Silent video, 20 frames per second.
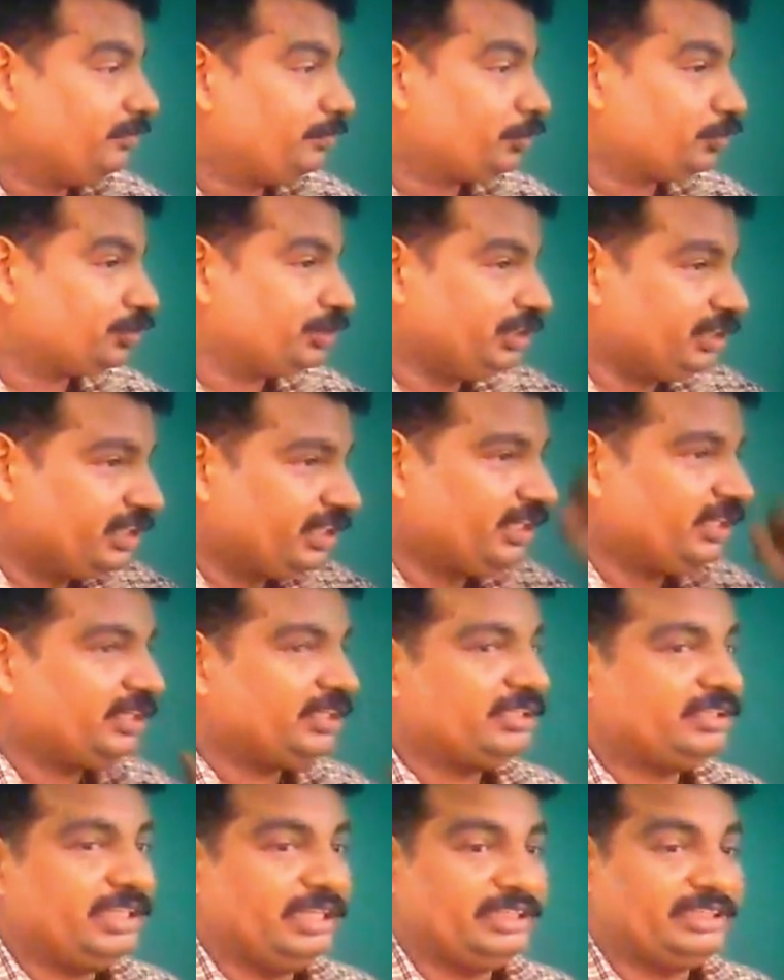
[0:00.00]
proceeding,
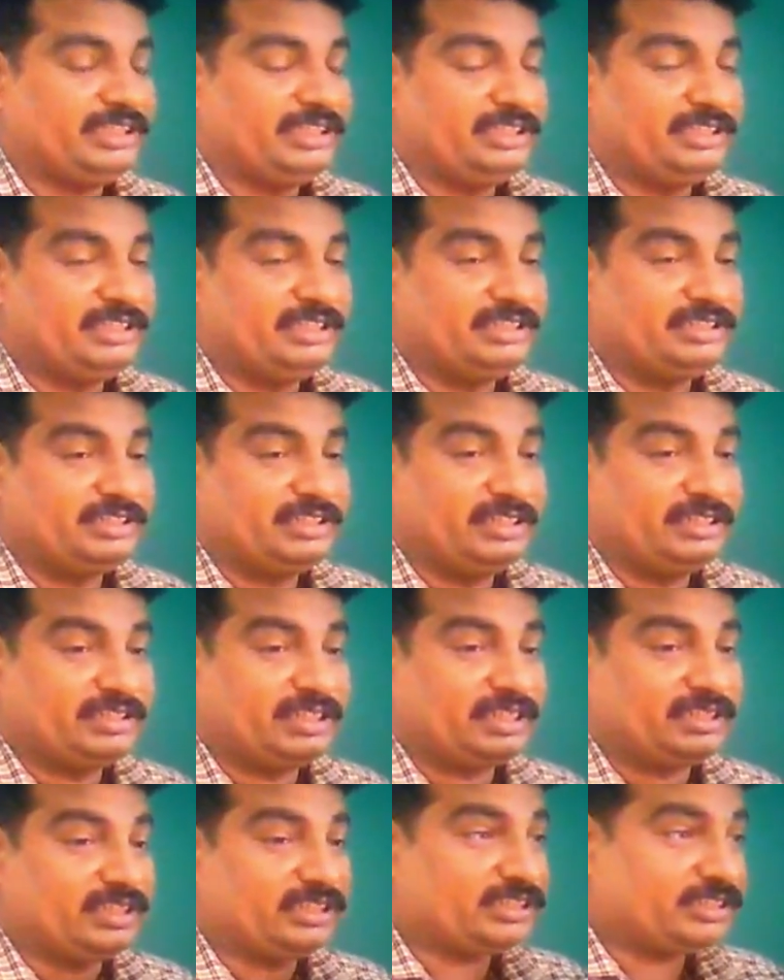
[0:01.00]

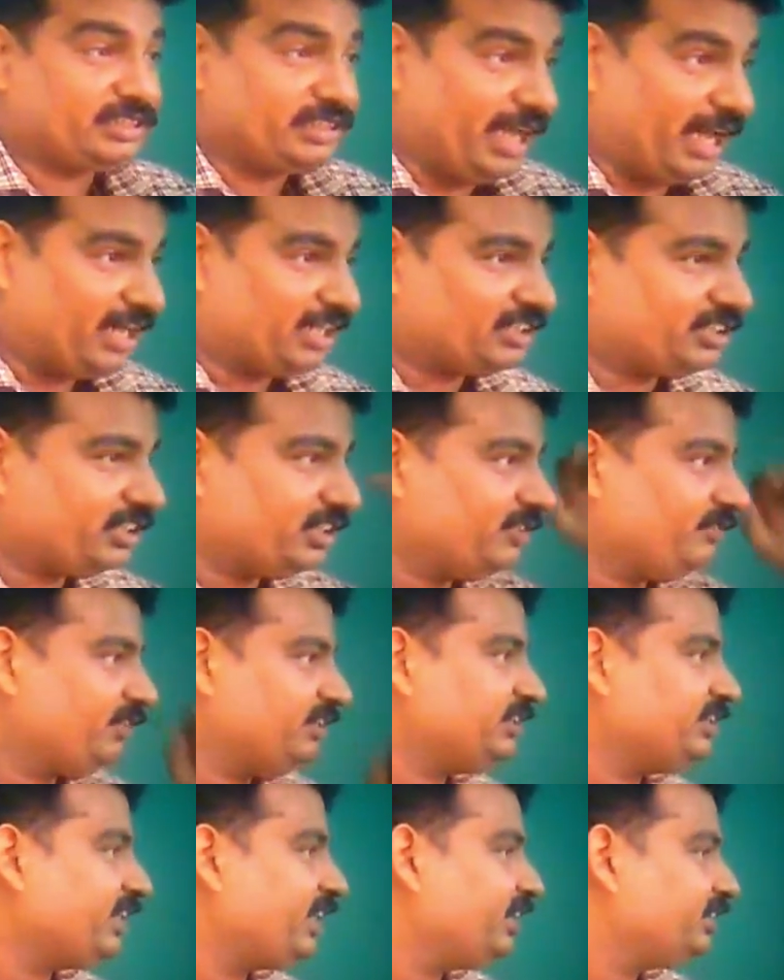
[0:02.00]
these are the terrorist
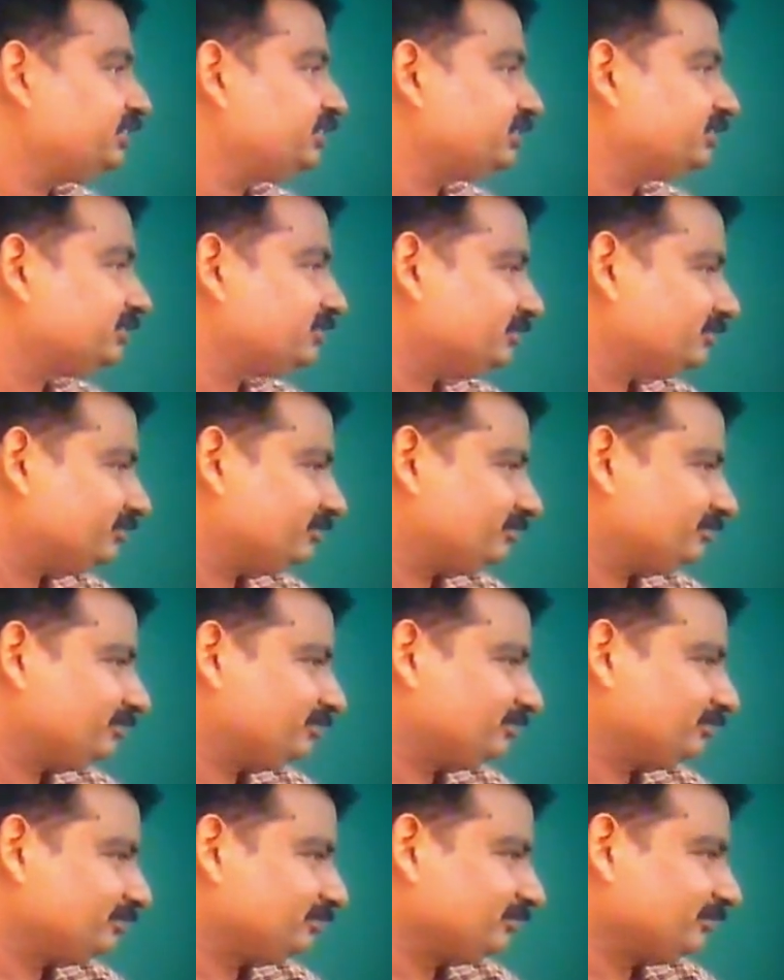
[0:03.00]
investigation,
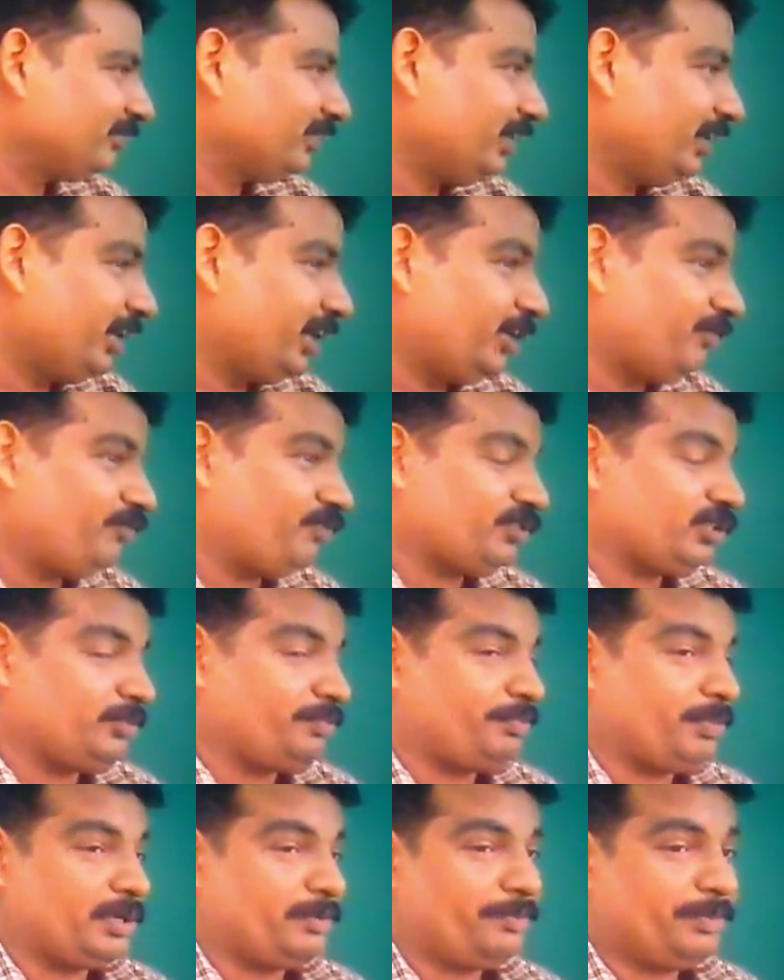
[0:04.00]
and for the
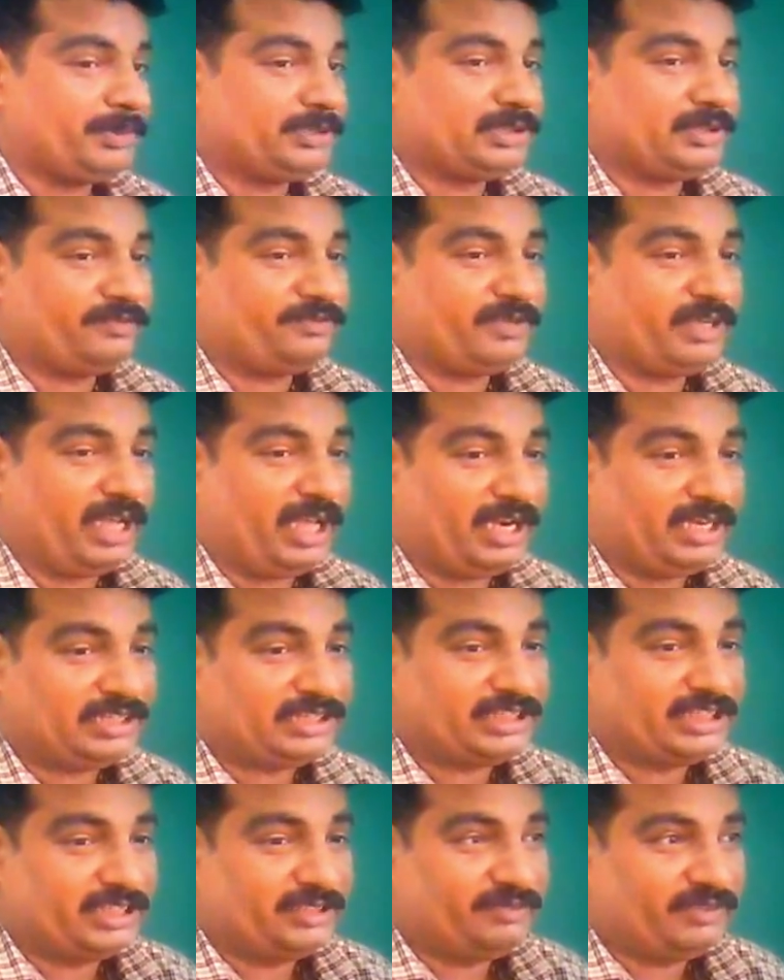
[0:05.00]
purpose of
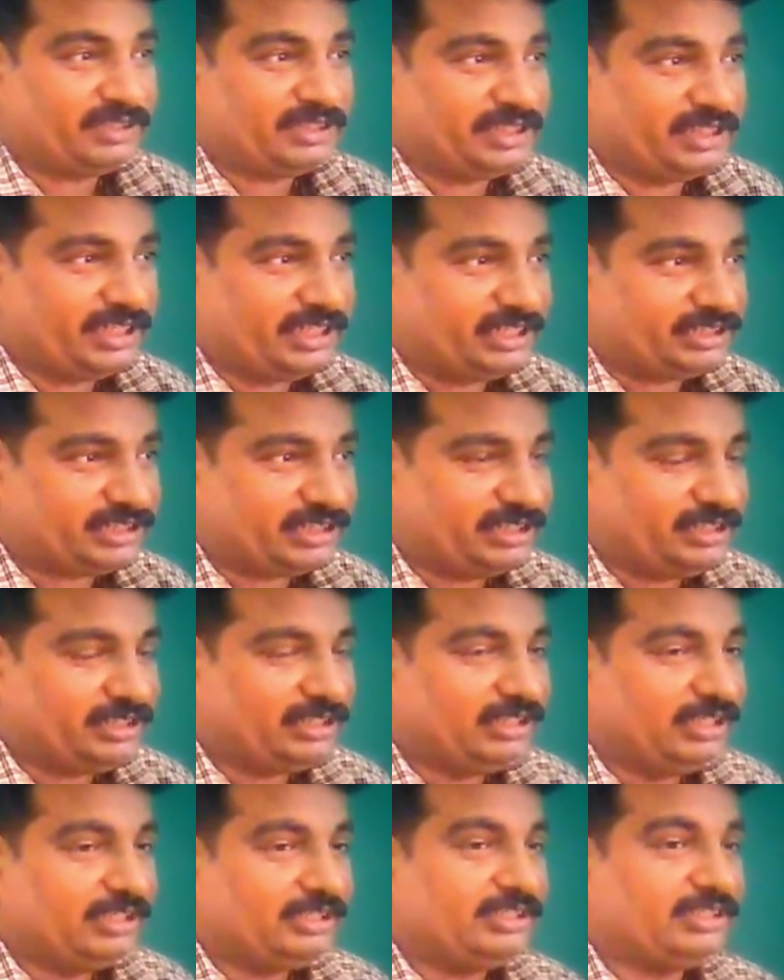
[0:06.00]
terrorist
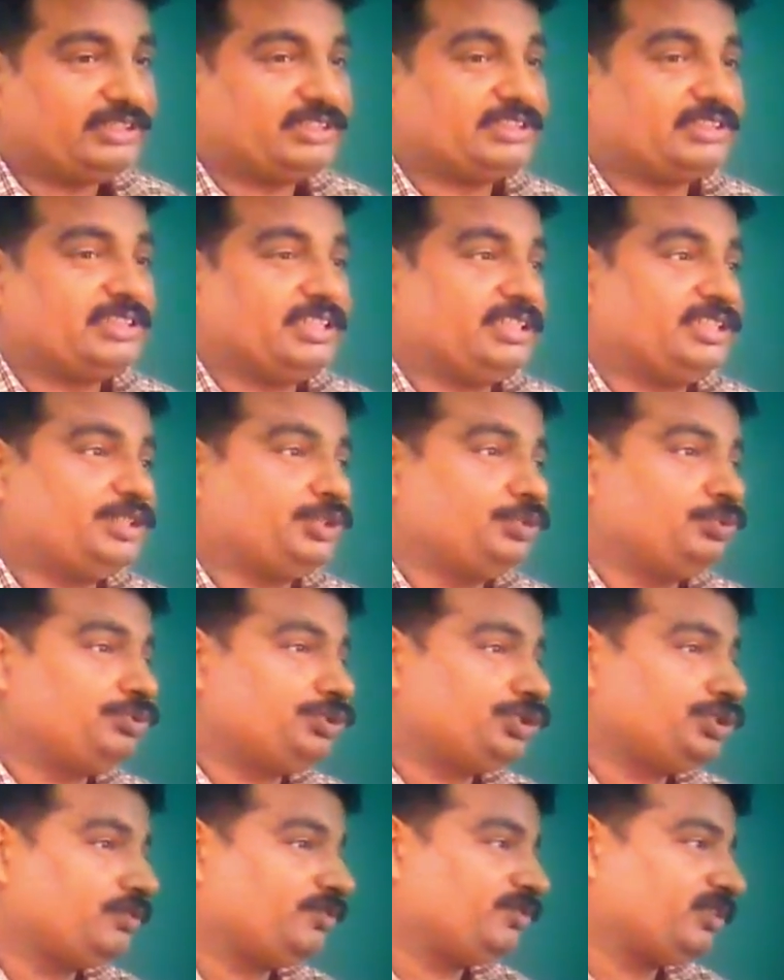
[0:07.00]
investigation, this is the
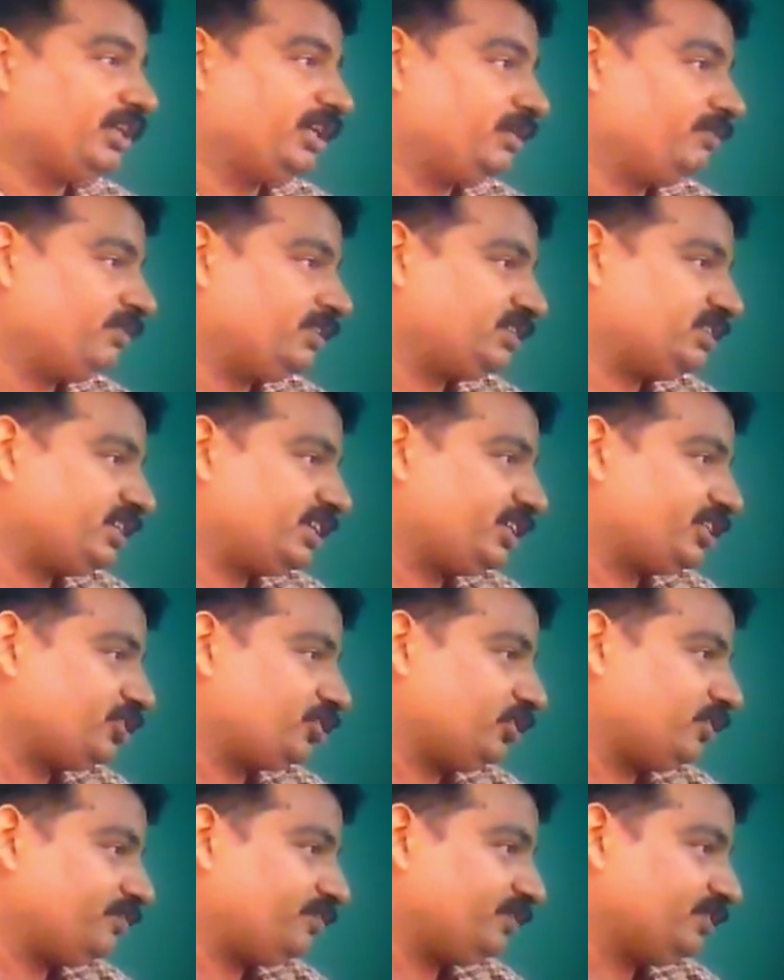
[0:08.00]
duty of the
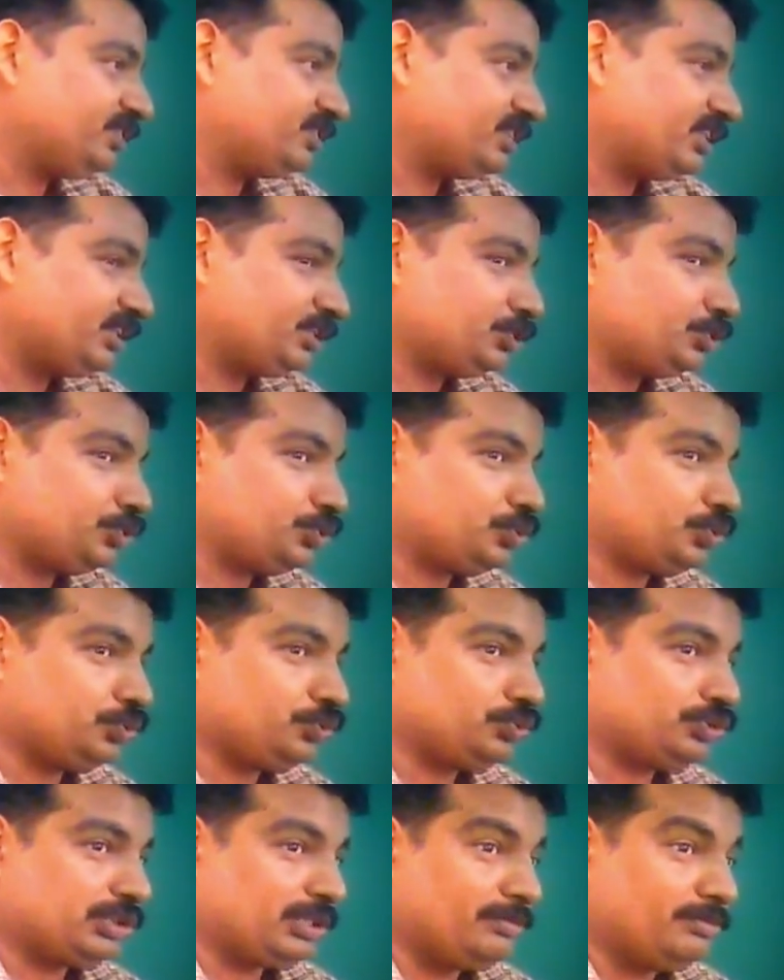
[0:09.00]
investigating officer to
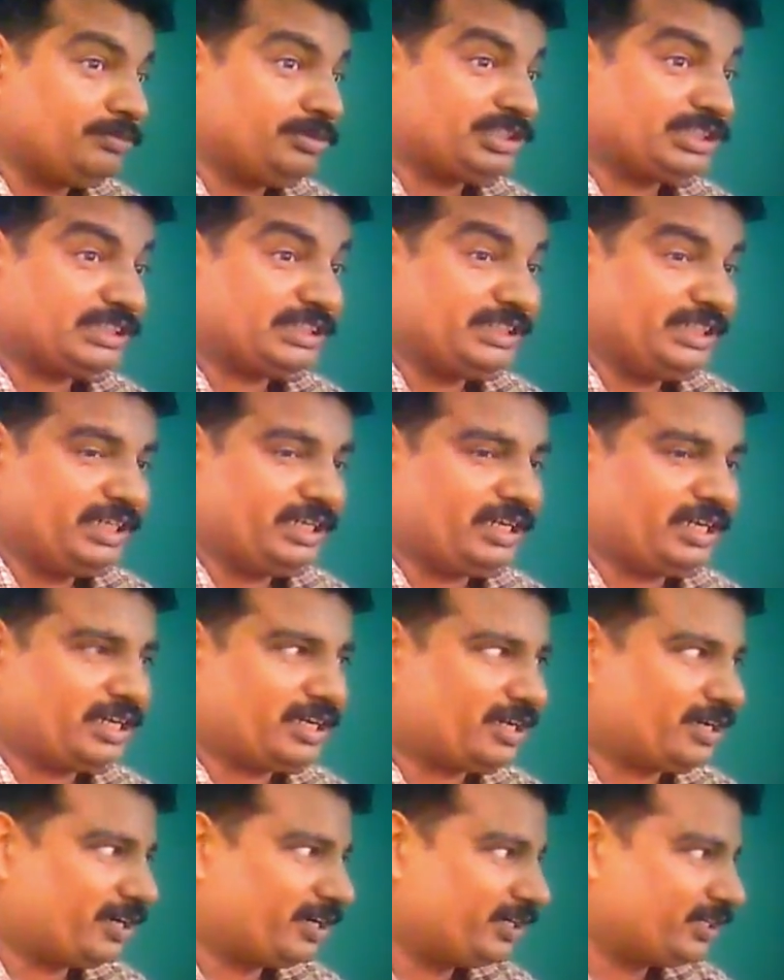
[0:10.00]
do some
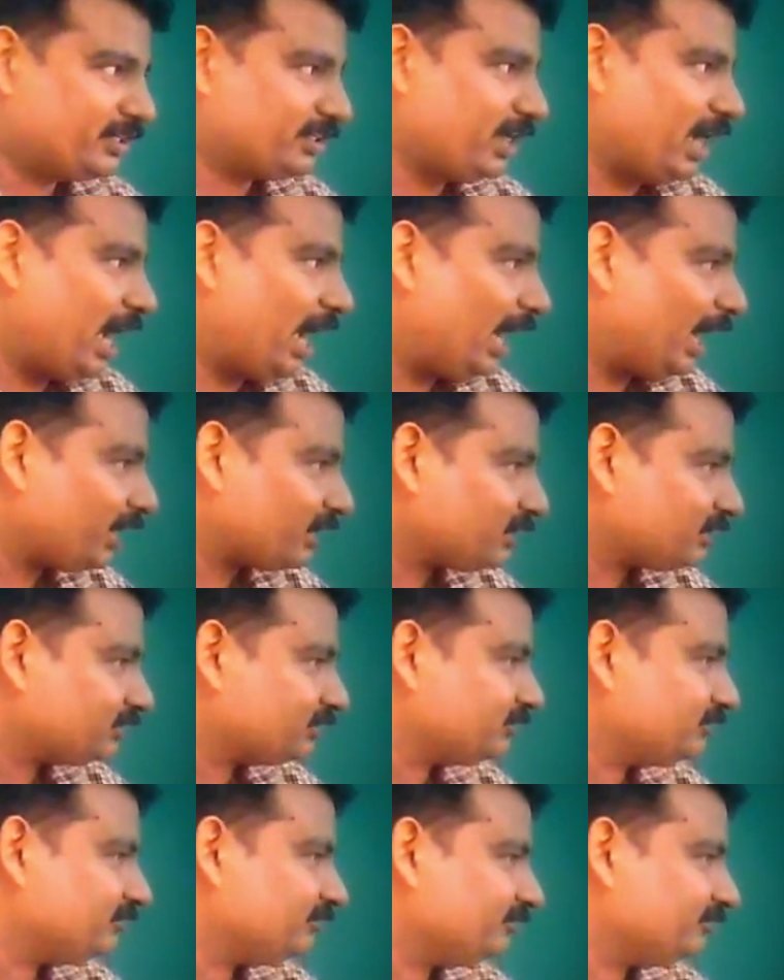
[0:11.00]
secret act.